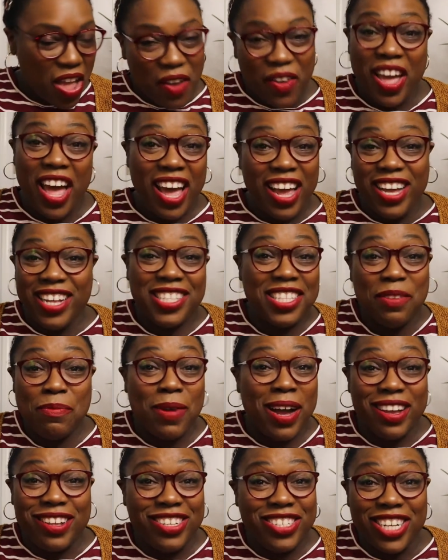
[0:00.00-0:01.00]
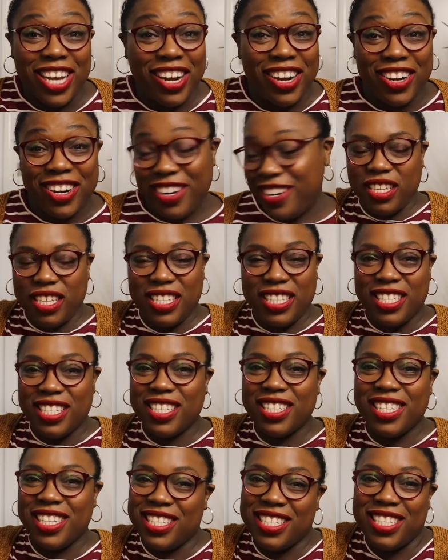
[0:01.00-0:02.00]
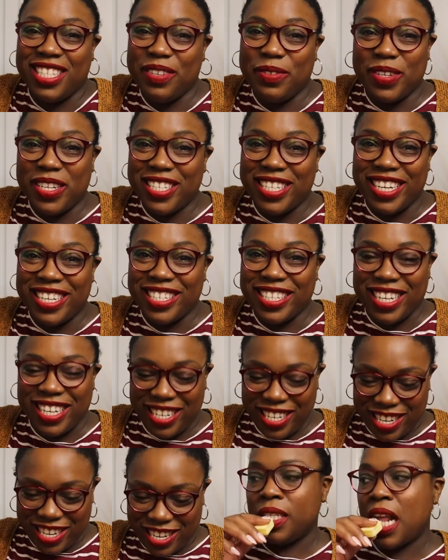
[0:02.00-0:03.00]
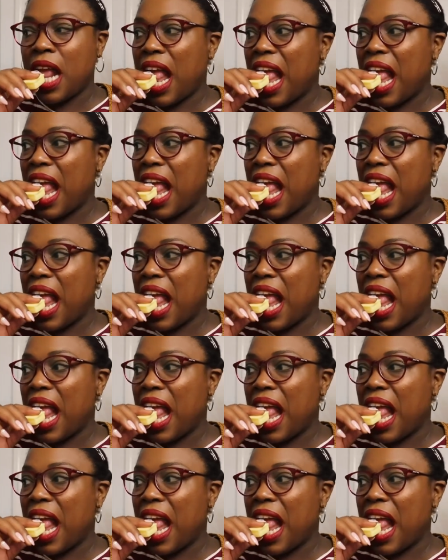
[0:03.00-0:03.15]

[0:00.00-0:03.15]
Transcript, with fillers: Okay, it's a mild cheddar. Let's see what it tastes like.